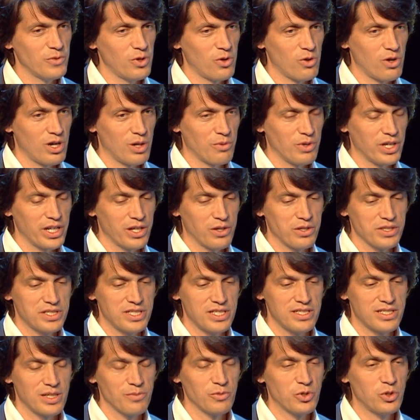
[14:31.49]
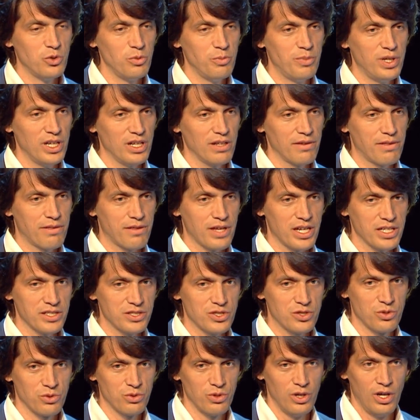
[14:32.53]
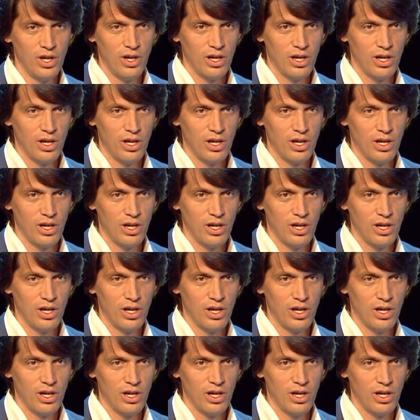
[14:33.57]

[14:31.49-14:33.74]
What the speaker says: the LoRaWAN ecosystem could build thanks to